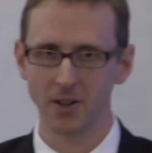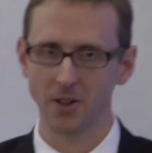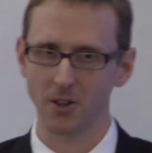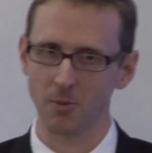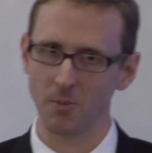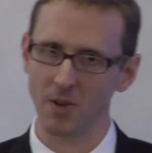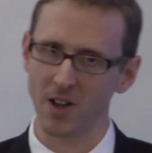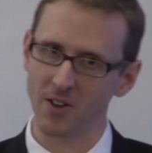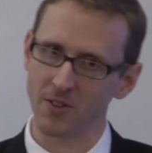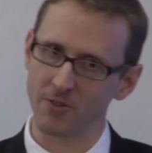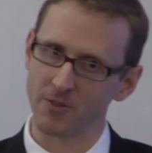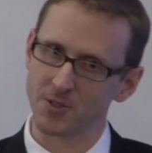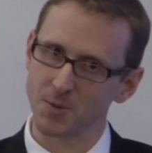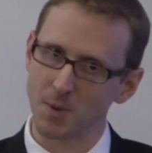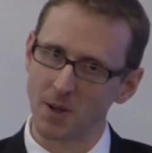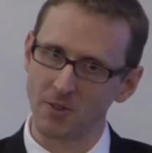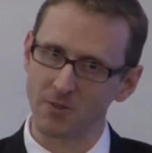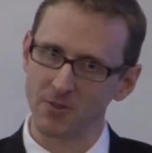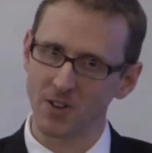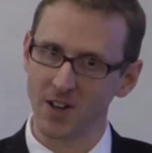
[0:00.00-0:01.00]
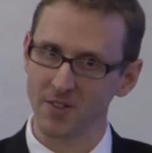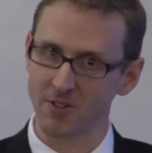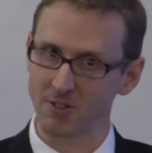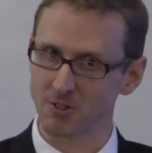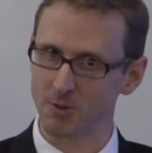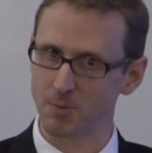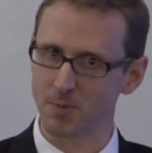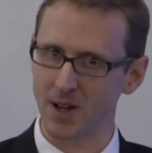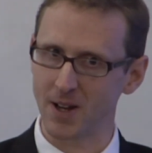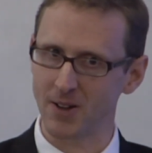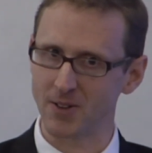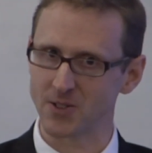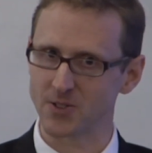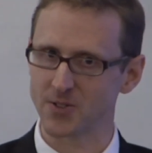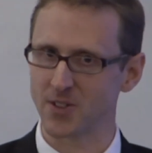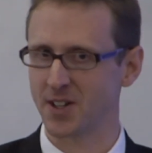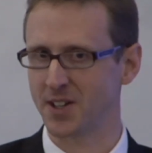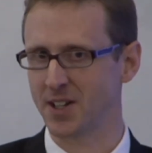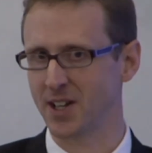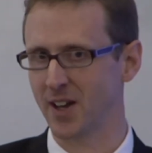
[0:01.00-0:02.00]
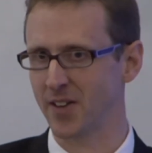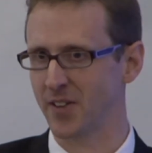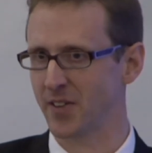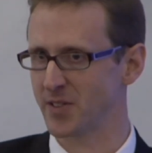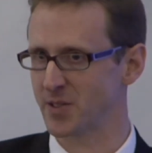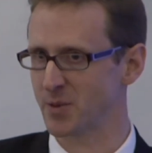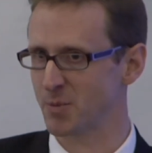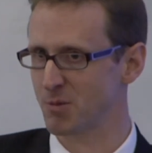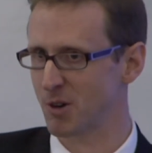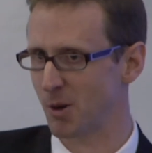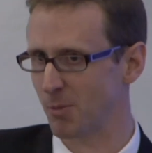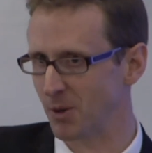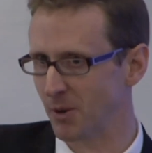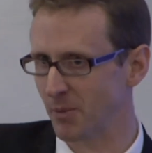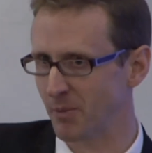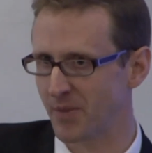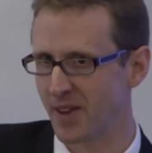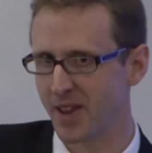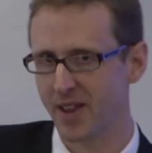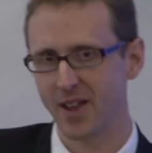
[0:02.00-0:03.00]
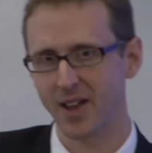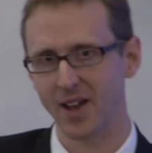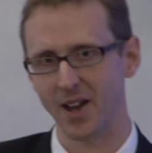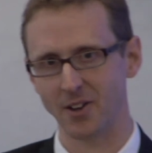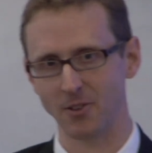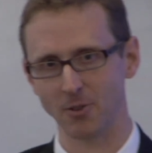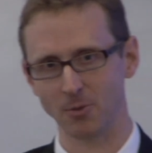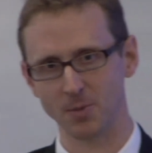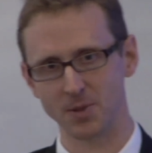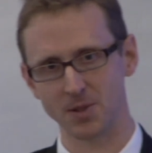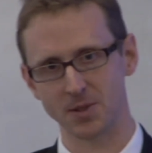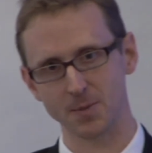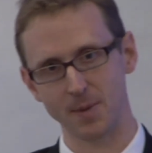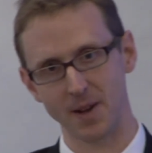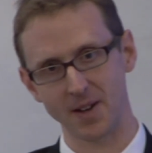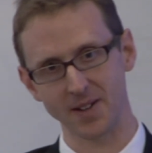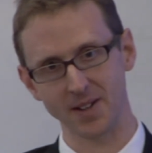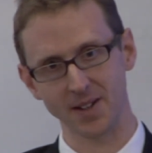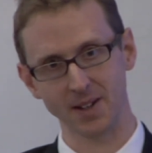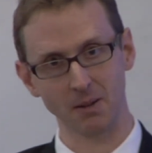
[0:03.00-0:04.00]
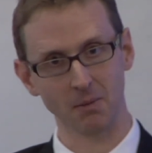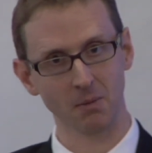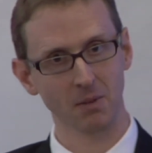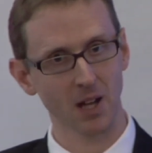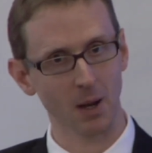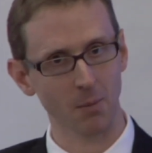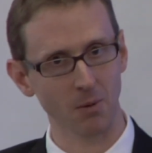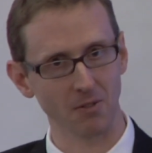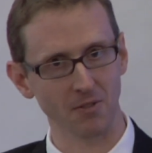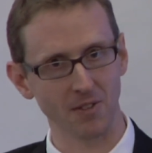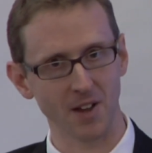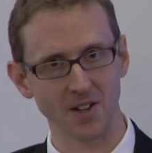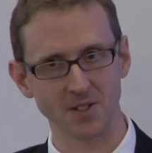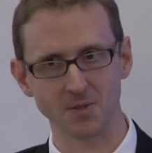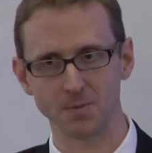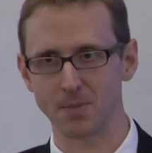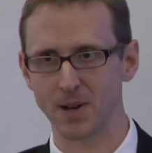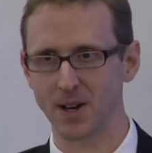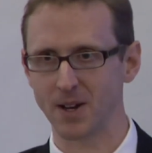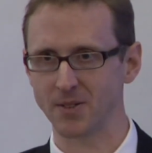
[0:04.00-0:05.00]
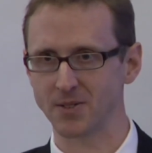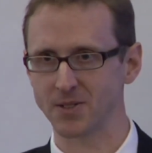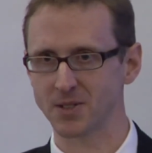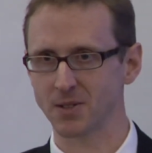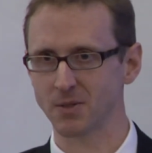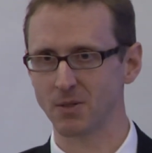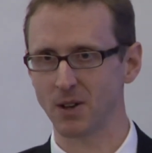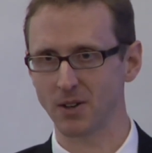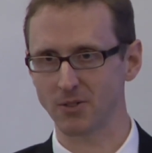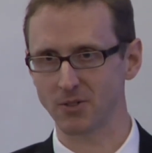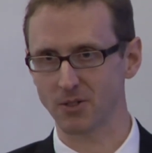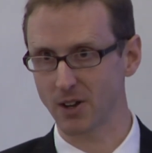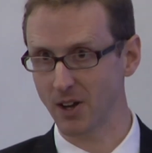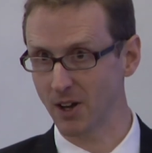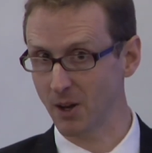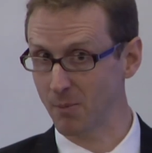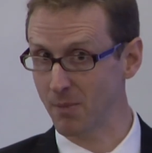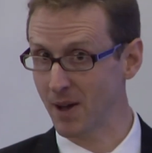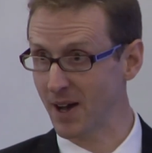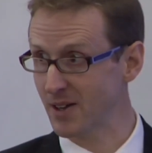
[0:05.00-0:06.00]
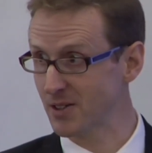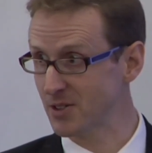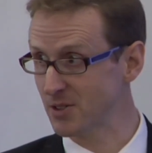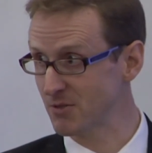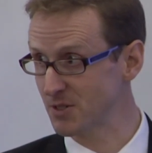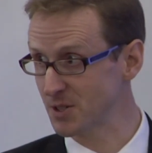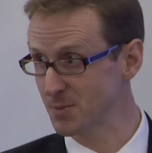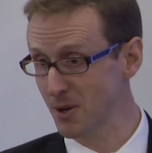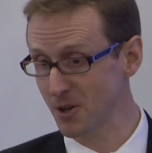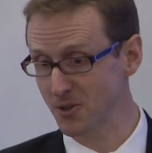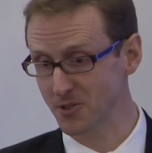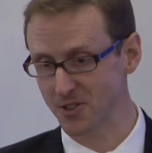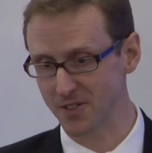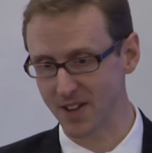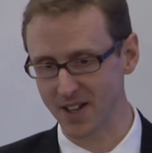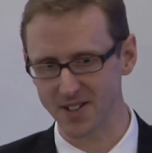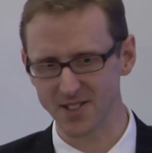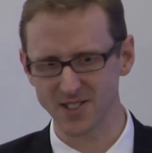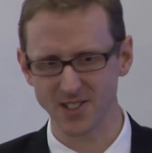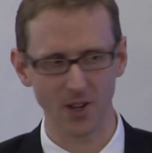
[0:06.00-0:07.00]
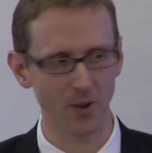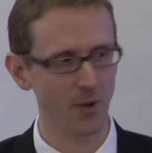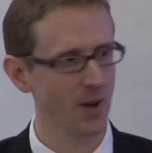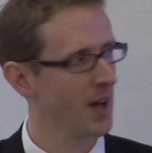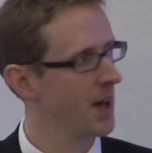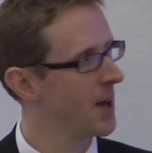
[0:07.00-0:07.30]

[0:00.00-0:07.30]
You may have spent £500 finding out there's a problem, and you'll be spending a couple of £1,000 going back to respond to that. So